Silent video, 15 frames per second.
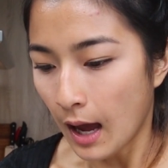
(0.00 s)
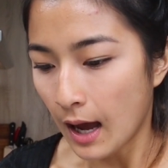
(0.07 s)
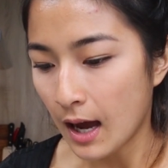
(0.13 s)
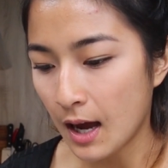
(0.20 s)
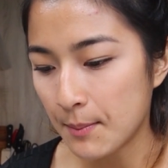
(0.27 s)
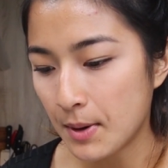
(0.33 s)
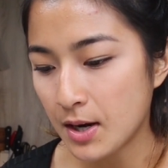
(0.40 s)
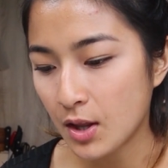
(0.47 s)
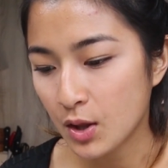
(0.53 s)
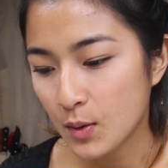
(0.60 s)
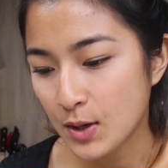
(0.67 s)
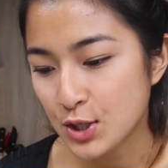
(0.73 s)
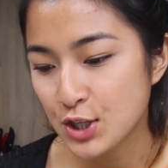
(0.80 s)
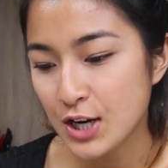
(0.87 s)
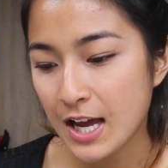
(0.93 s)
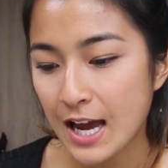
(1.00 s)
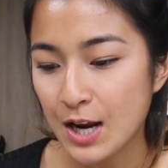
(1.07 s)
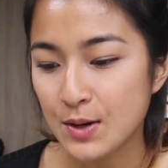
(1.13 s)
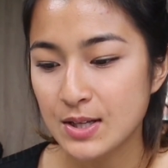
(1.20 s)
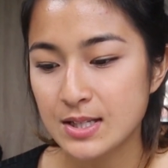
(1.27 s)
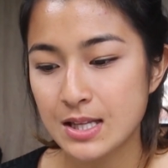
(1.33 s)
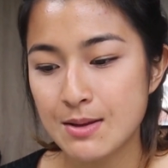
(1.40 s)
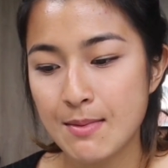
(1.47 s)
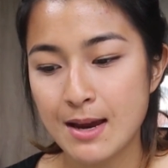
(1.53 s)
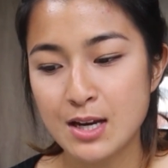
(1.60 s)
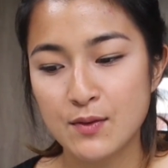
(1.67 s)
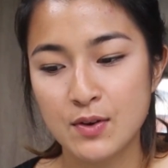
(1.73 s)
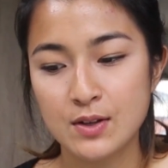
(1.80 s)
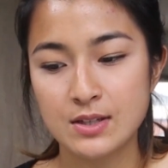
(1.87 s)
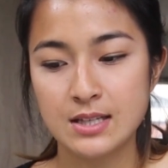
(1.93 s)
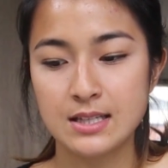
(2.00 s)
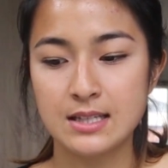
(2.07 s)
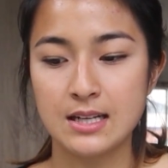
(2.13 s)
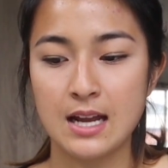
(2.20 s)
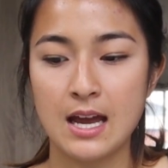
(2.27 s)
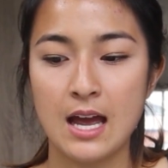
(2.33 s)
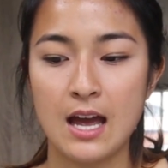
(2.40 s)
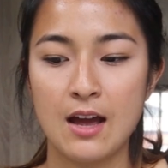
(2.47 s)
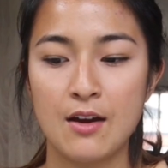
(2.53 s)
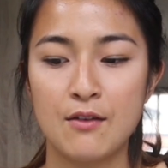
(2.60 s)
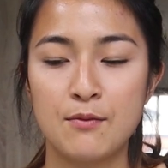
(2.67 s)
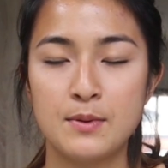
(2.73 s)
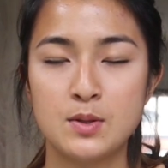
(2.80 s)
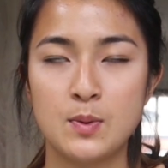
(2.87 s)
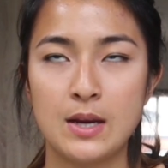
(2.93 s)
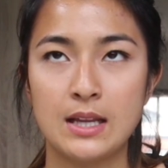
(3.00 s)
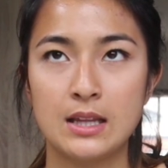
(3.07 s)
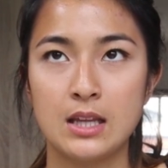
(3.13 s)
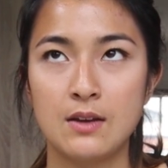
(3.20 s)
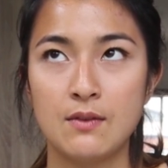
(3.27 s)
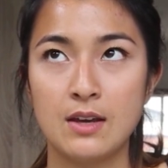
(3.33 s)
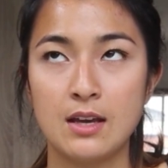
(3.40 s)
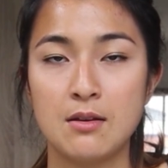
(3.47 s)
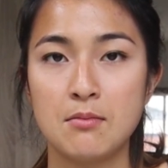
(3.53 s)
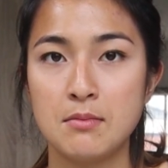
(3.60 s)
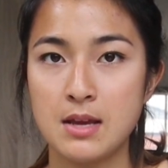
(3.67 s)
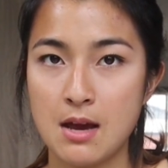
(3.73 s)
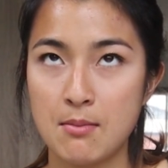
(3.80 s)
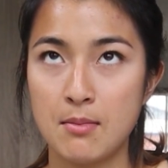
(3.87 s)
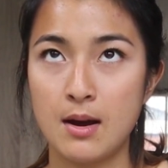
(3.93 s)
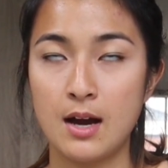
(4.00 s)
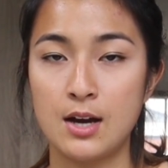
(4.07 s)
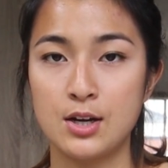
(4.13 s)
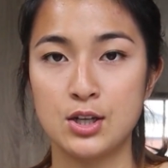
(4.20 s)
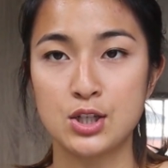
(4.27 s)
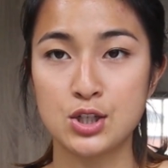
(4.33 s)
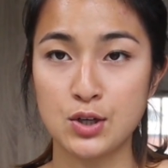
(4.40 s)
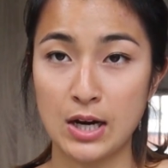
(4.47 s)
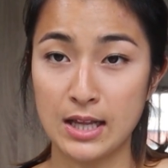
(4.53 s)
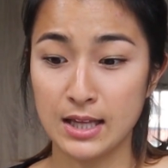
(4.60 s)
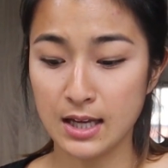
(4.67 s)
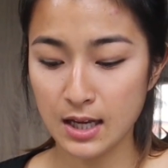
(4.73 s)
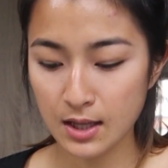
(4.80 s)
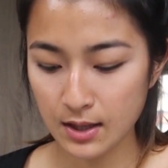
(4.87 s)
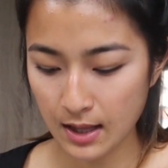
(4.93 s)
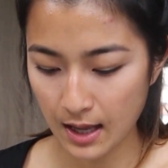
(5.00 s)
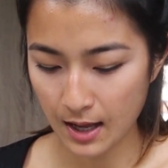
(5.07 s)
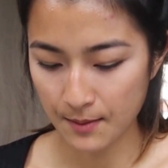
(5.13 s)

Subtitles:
Another question I had is the main differences that I have between living in Myanmar and Australia.